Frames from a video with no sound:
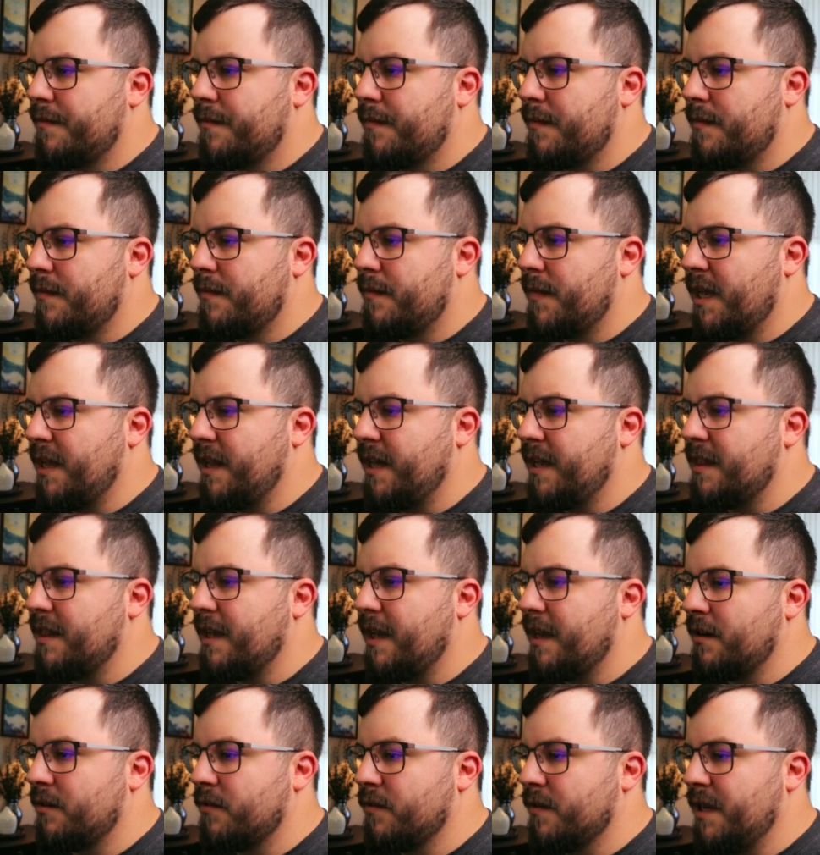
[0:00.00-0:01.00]
I like that
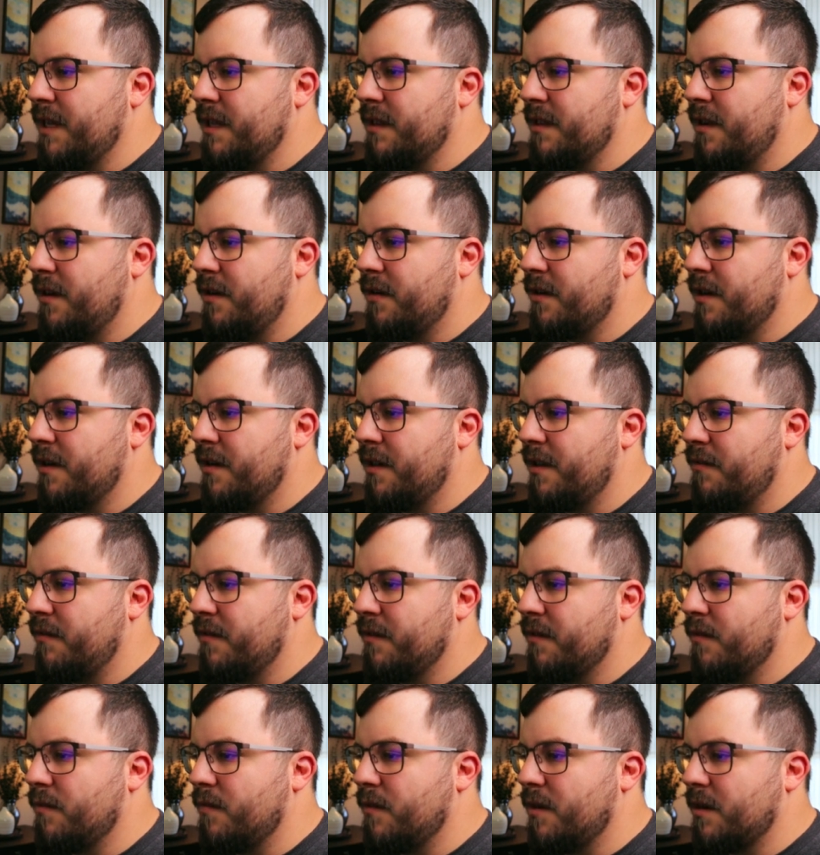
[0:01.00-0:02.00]
green logo that we were
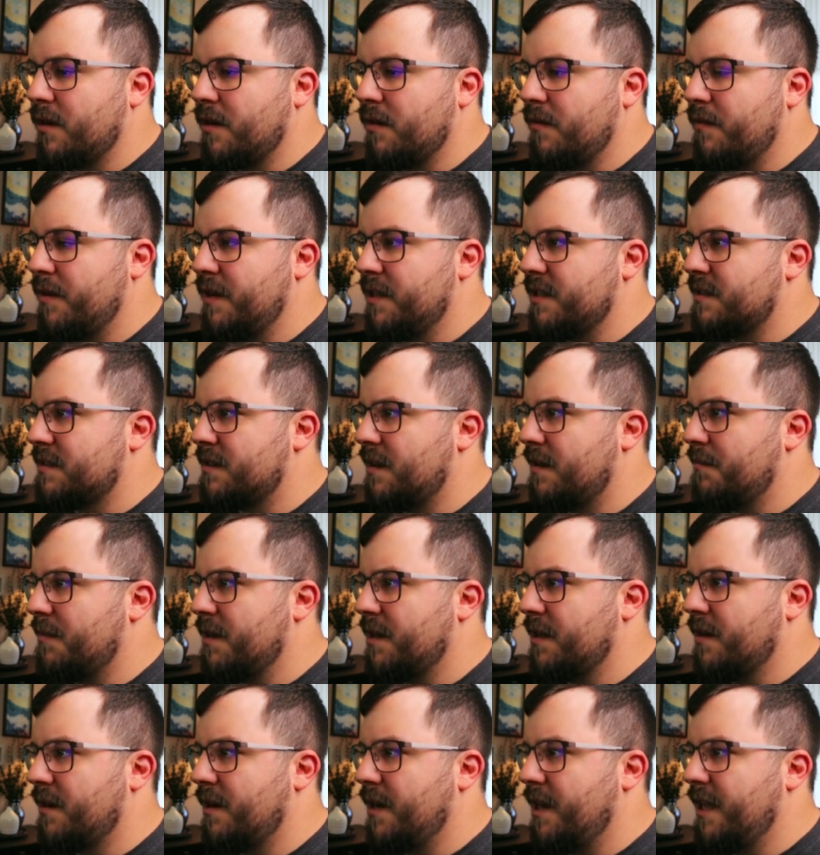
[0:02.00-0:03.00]
working with, so I'm going to go
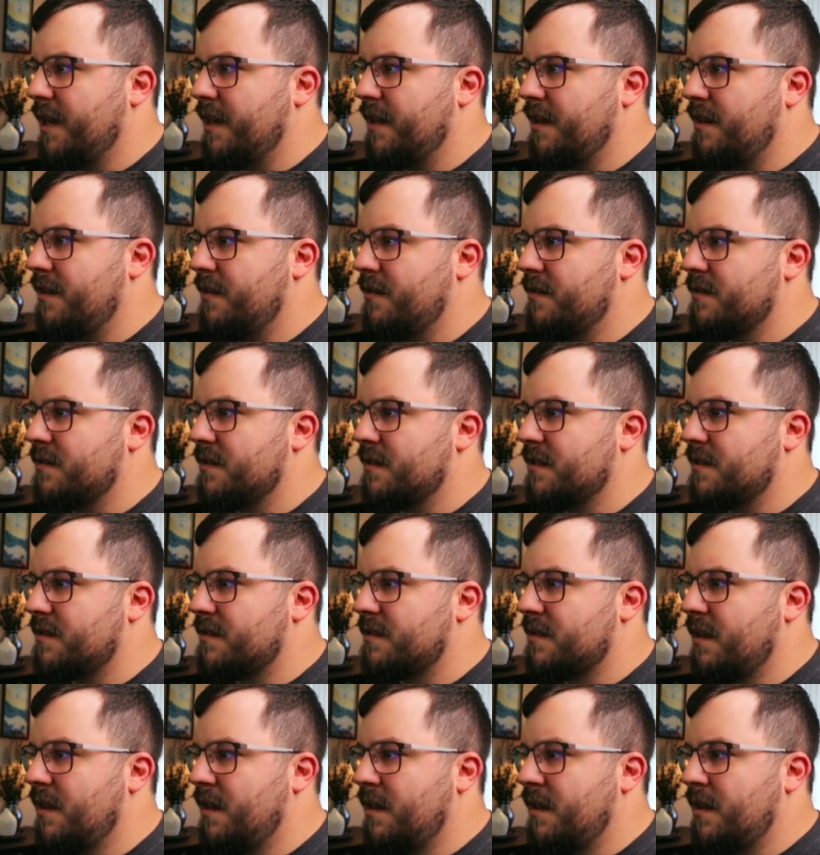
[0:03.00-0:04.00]
ahead and use this
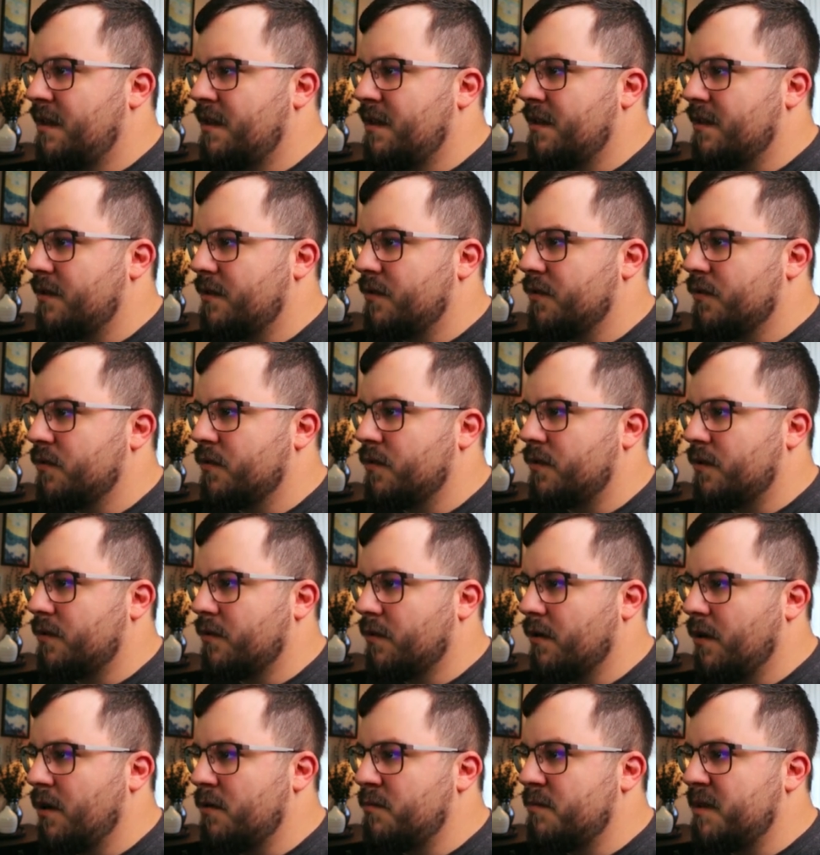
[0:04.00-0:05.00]
Google Chrome
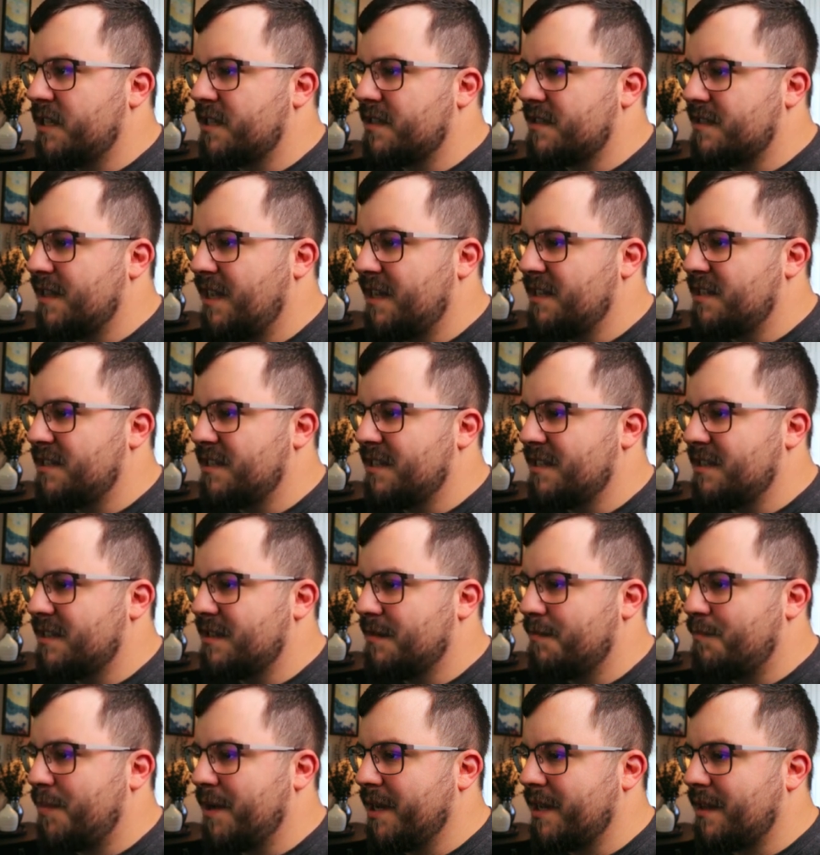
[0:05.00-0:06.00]
extension to
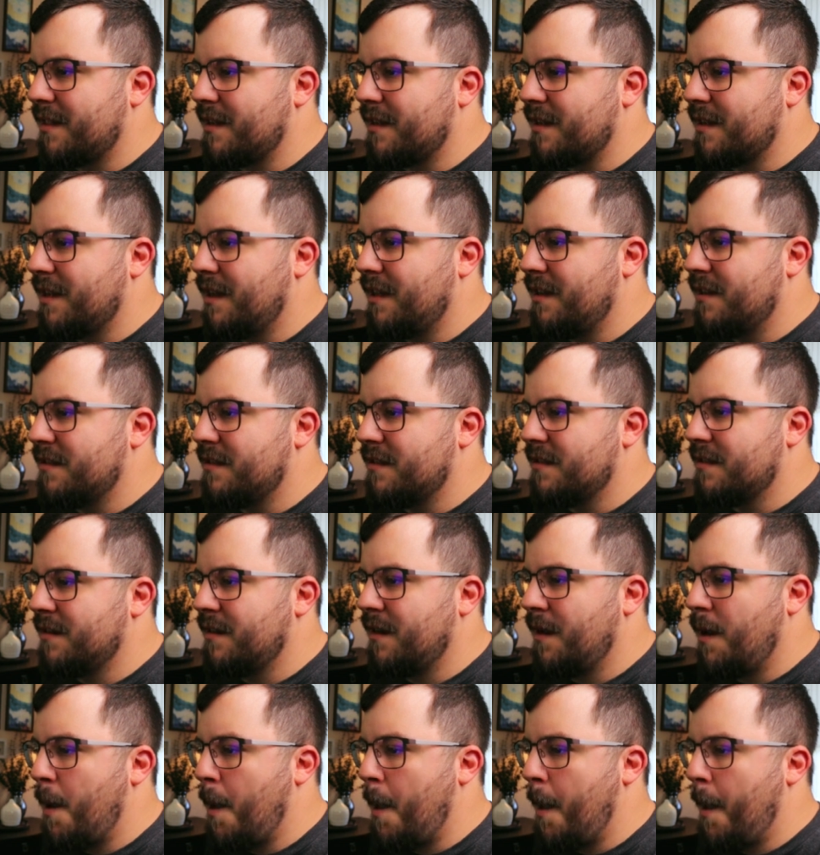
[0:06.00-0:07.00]
pick the color.
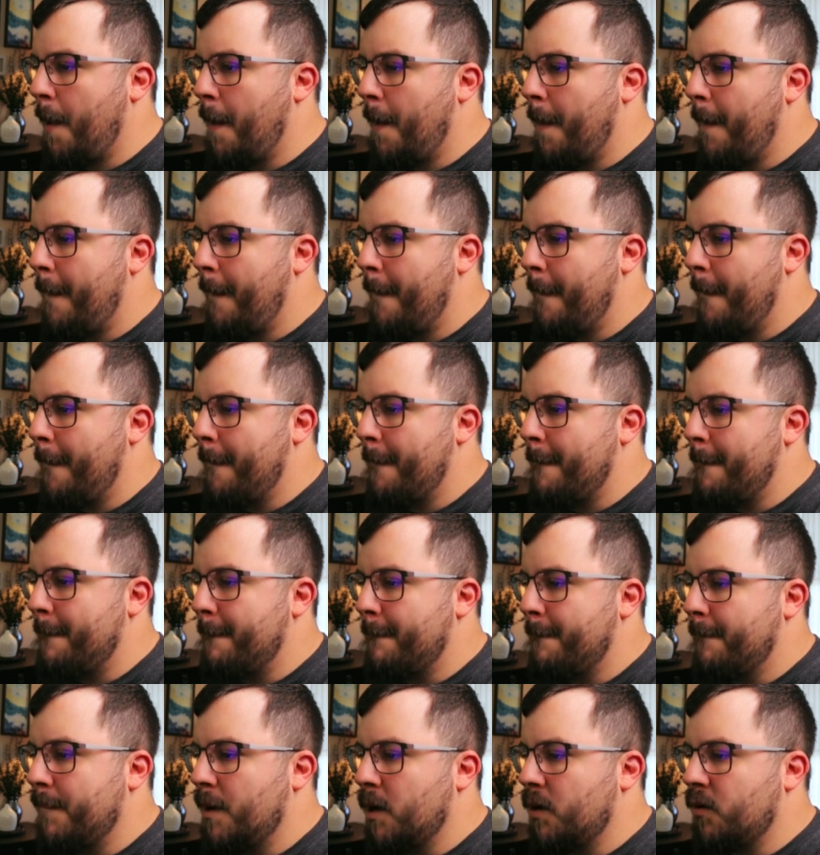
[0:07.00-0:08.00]

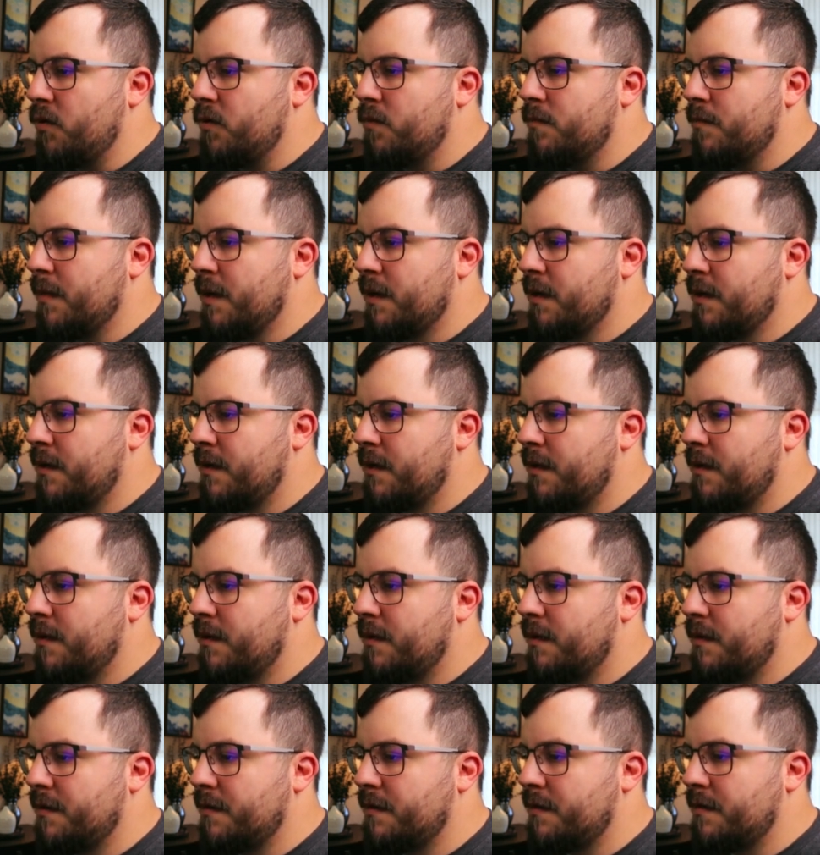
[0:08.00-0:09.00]
Boom.
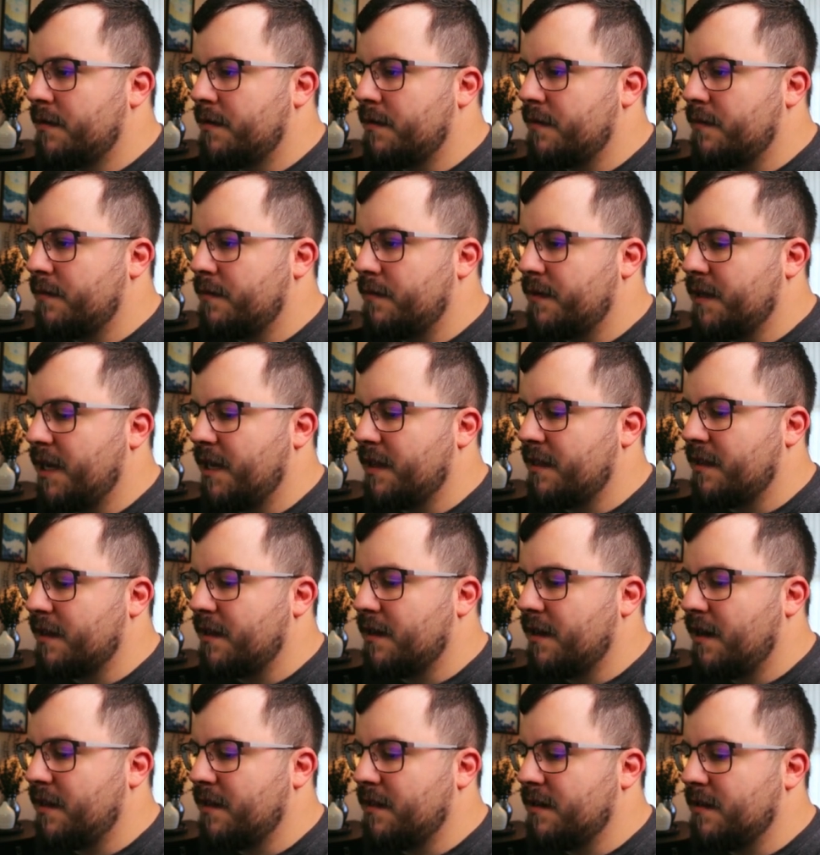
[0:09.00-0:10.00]
We got the
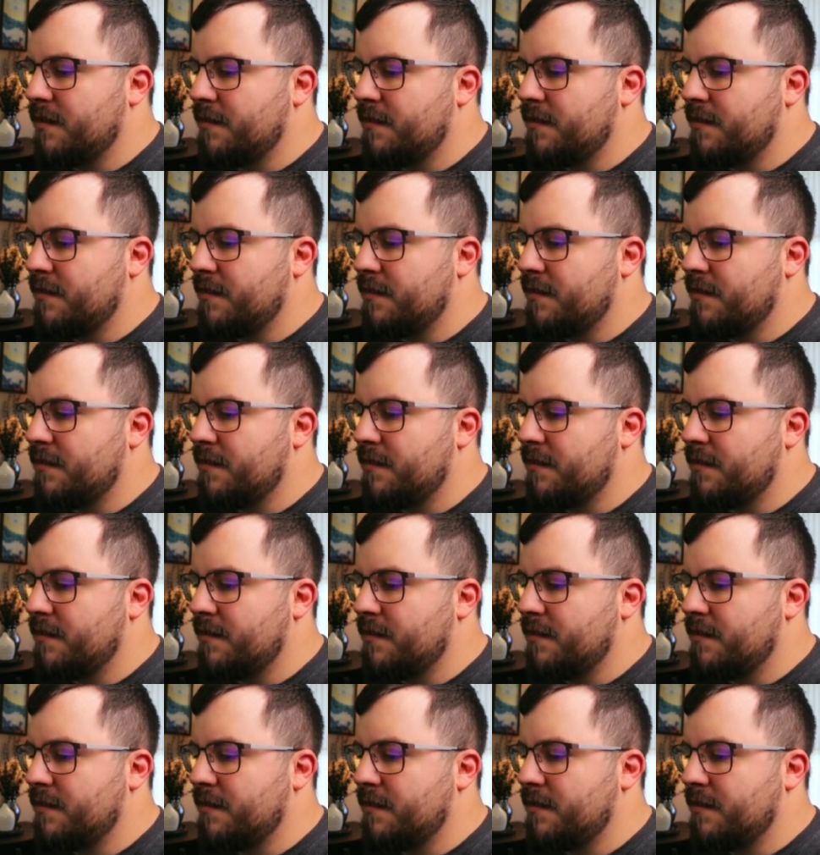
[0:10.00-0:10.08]
color.